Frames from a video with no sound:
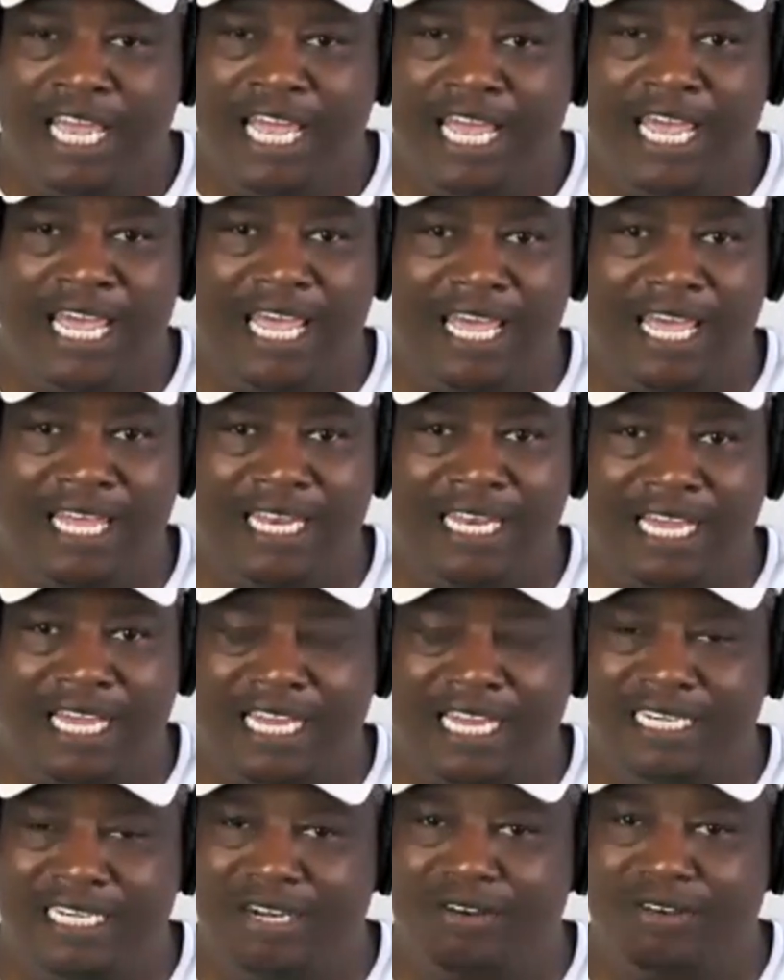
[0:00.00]
And I
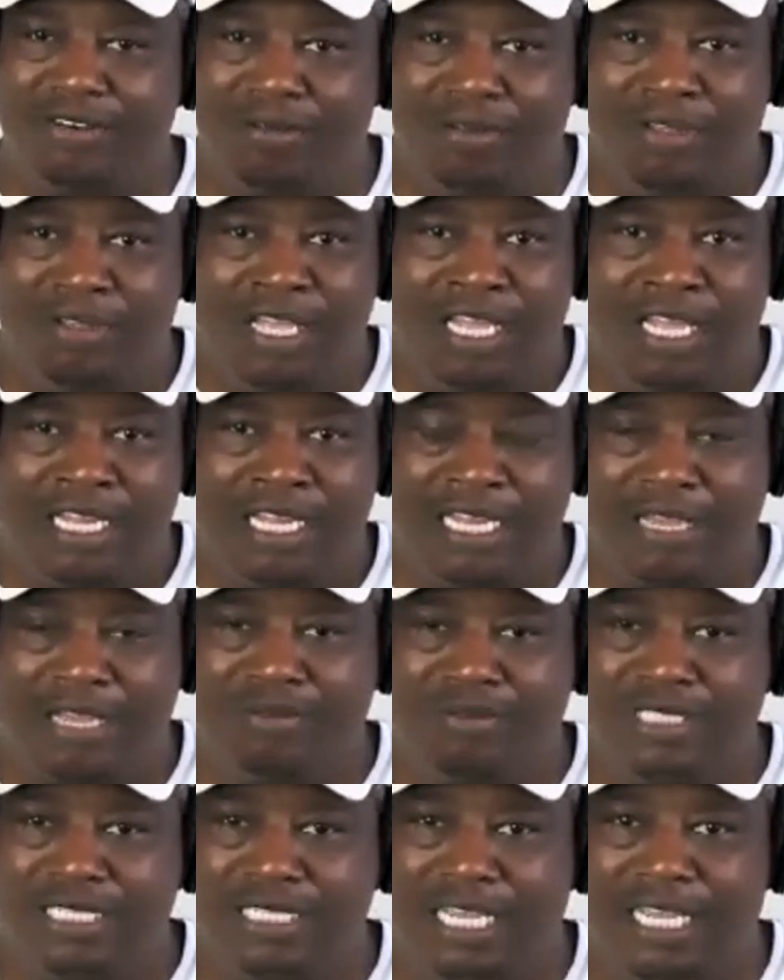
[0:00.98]
know, like
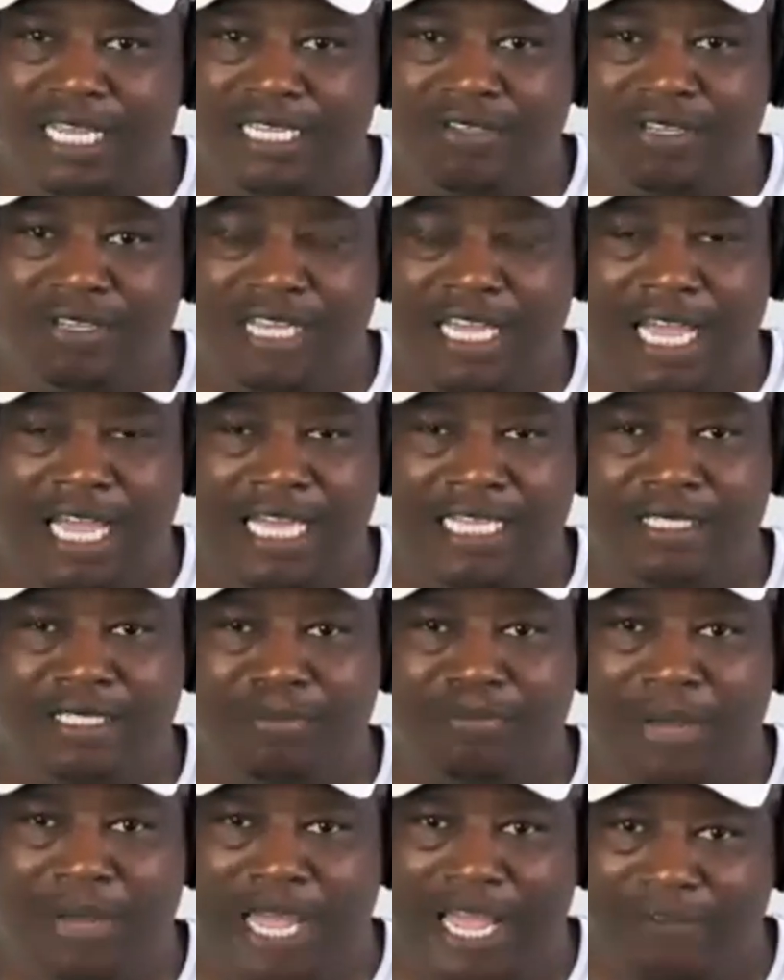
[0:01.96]
we said, you can have
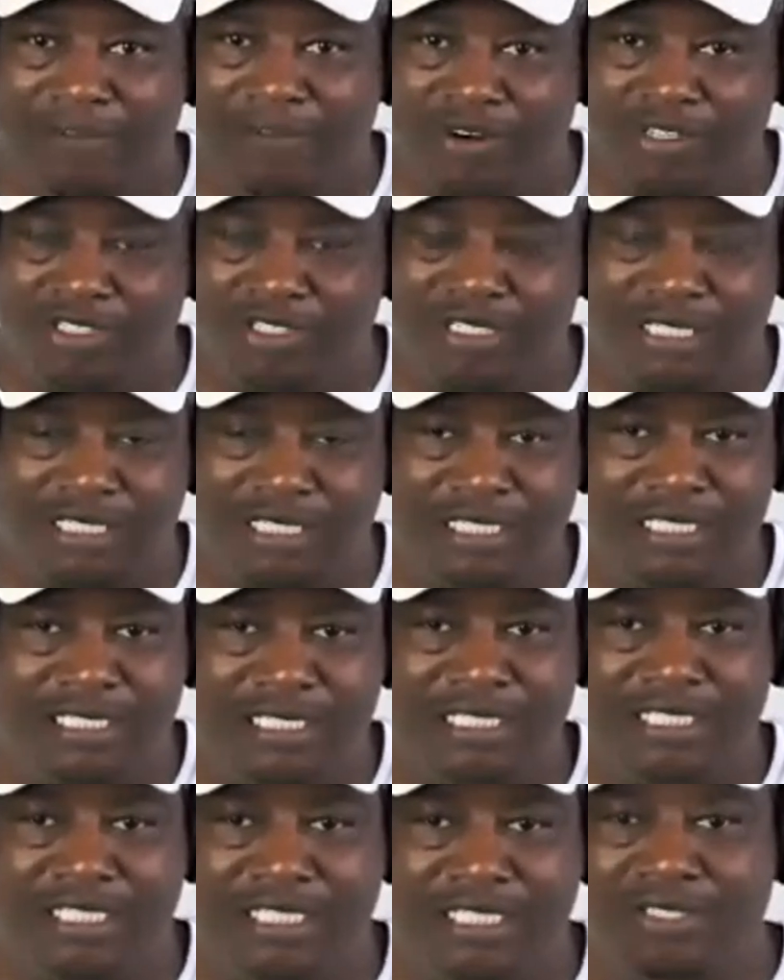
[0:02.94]
some bad virtual
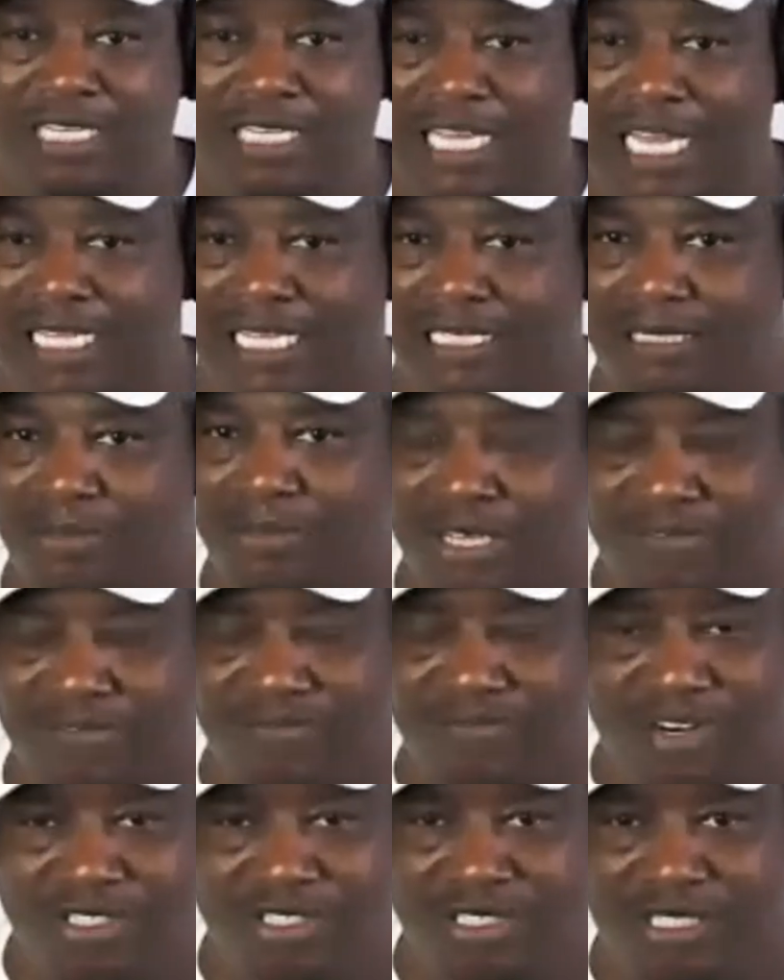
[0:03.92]
assistants, you can have some good
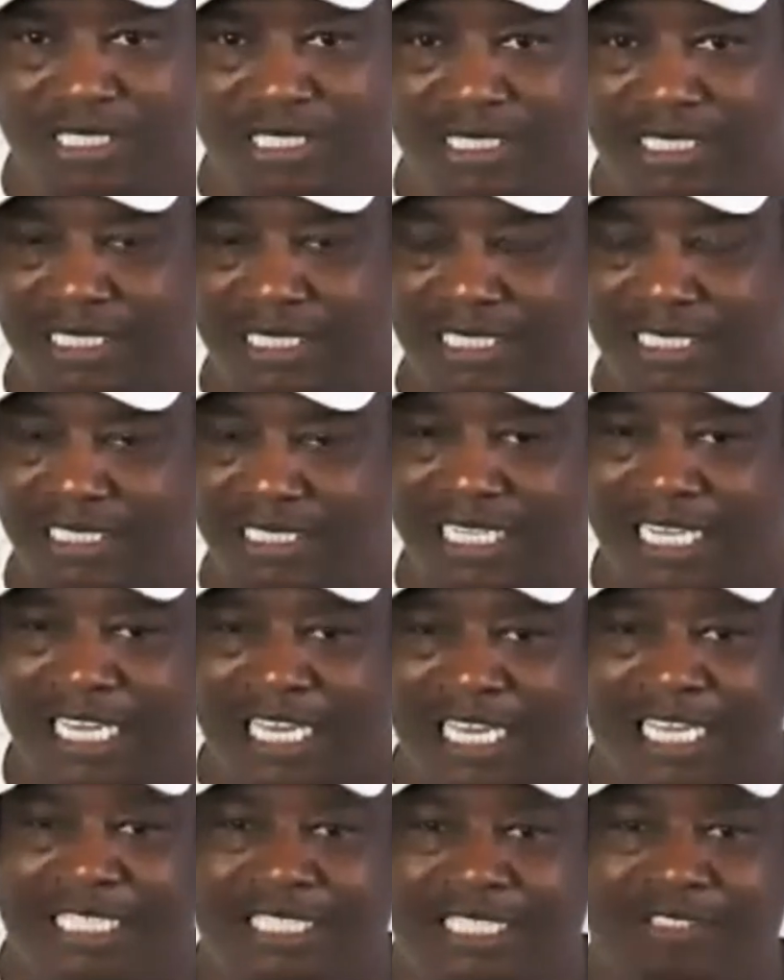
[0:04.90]
virtual assistants.
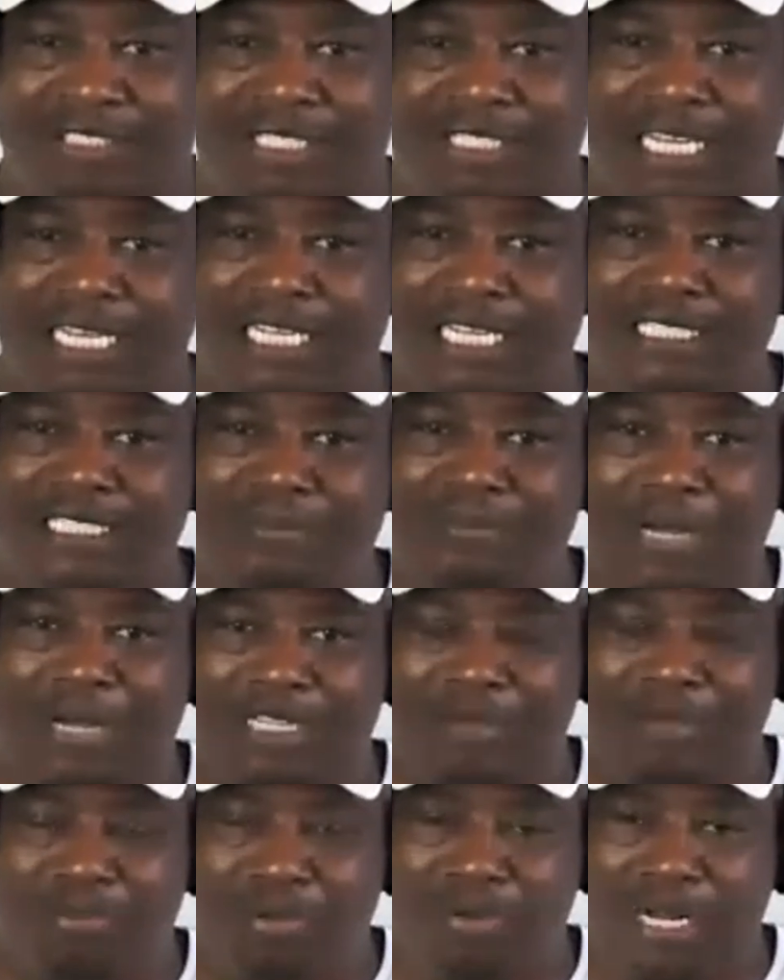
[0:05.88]
So tell us
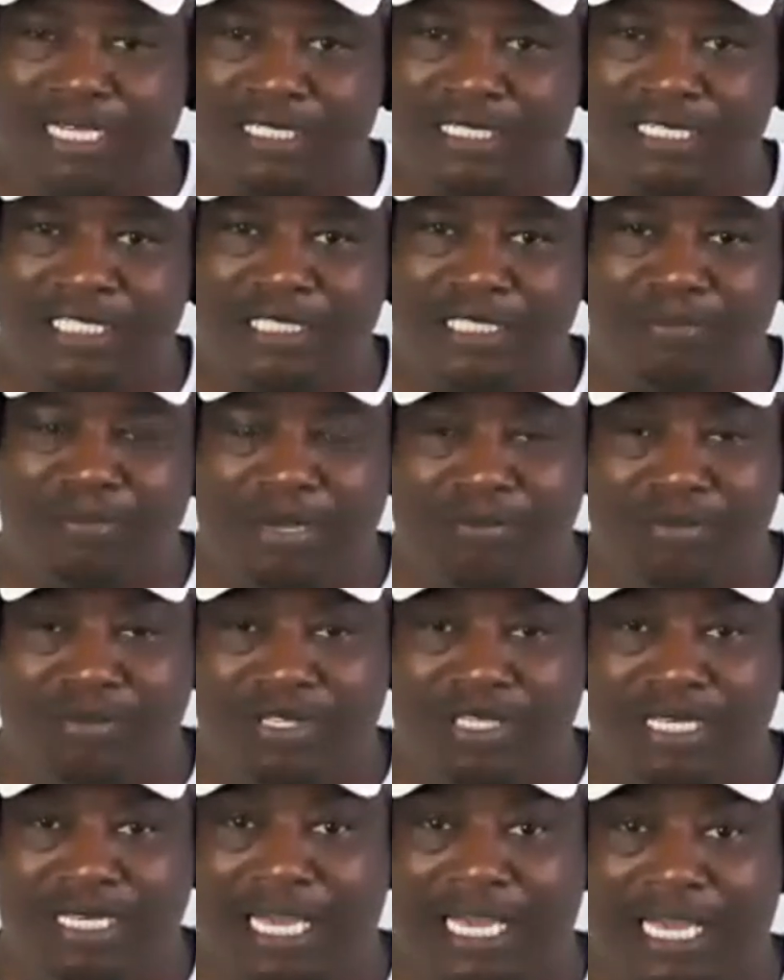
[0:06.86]
about the process, man.
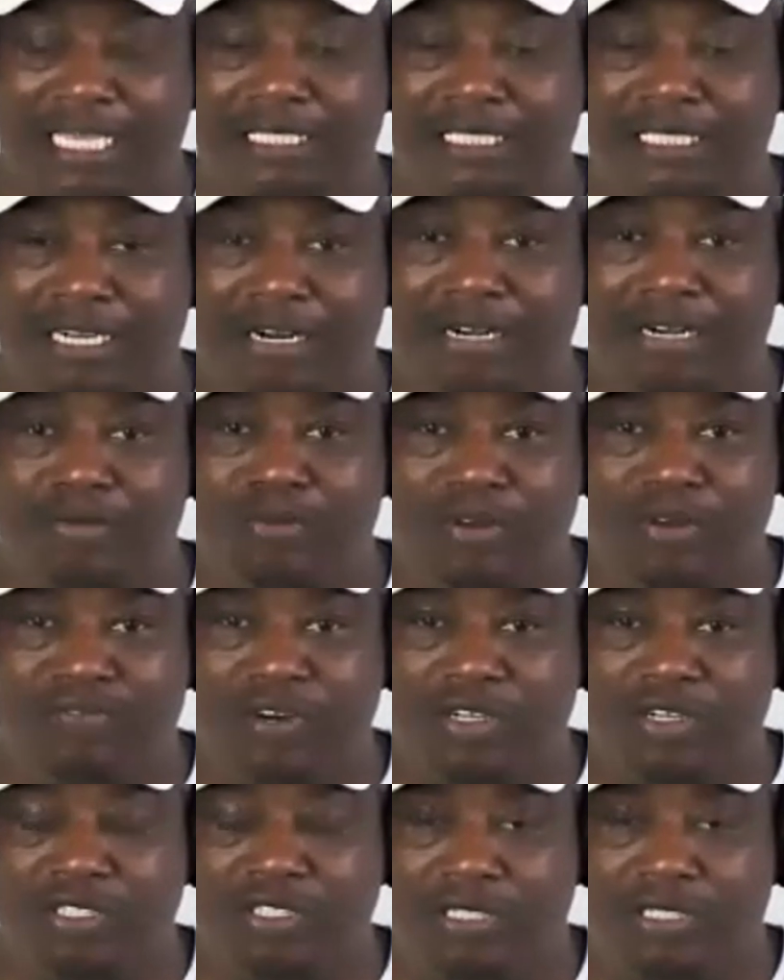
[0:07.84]
We got started with
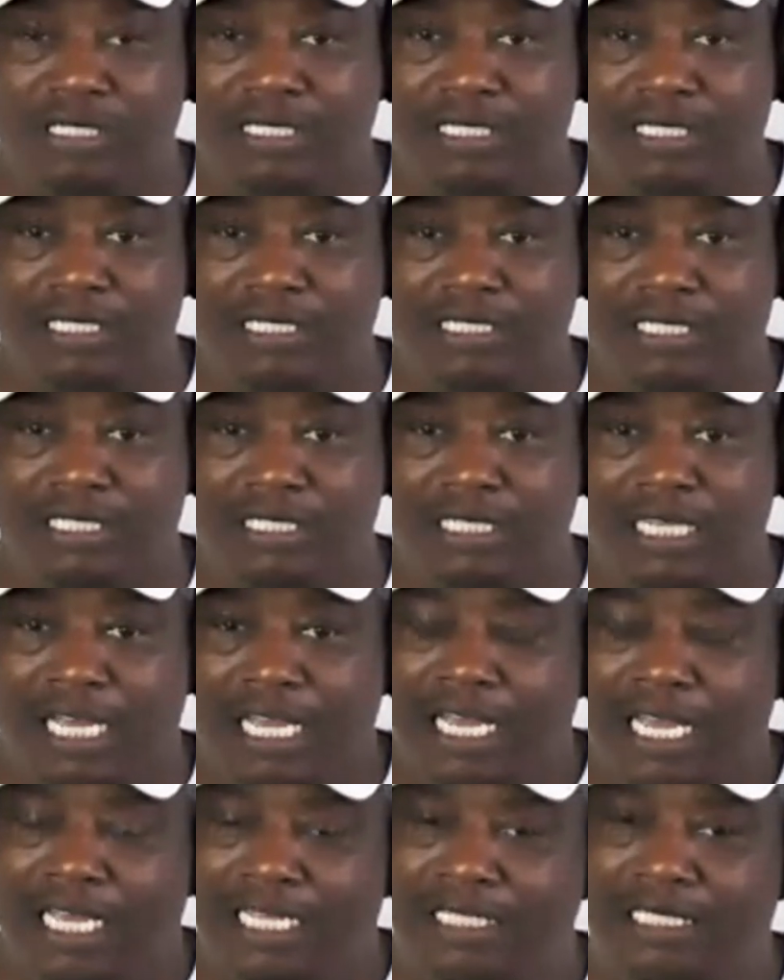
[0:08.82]
virtual assistants
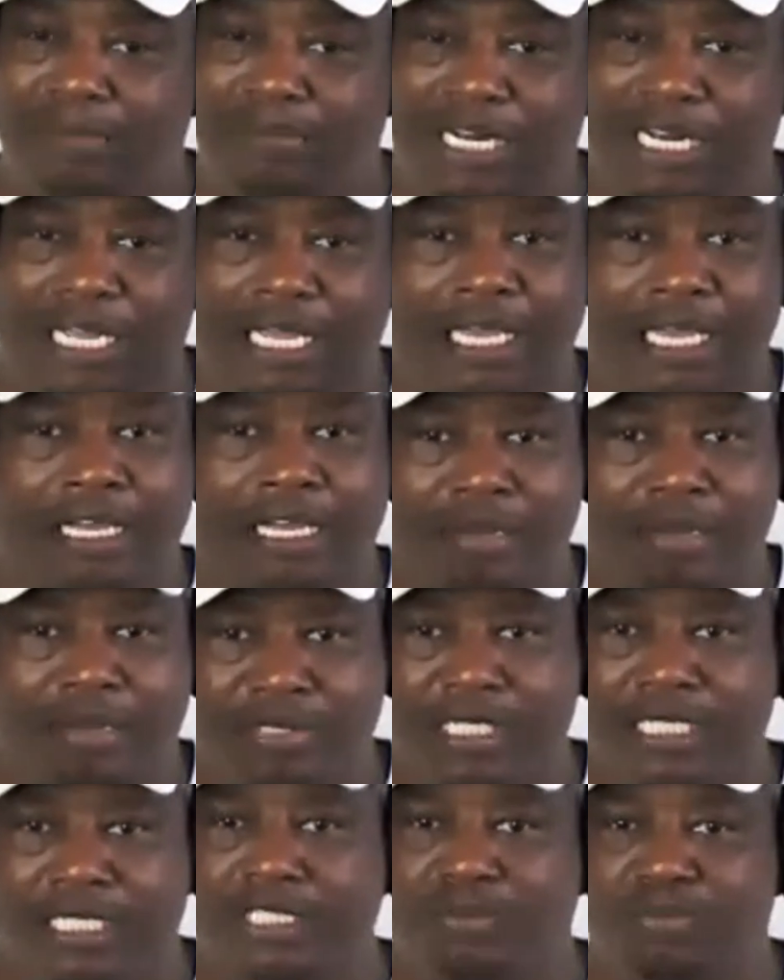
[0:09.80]
and some of the hiccups
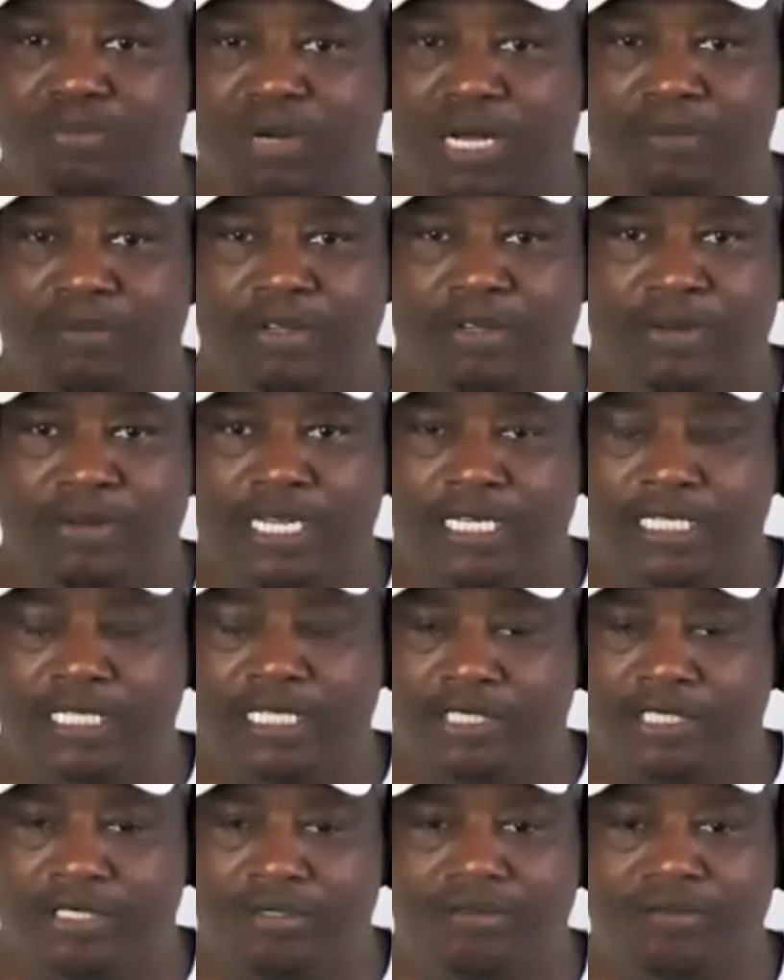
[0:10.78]
that you probably ran into.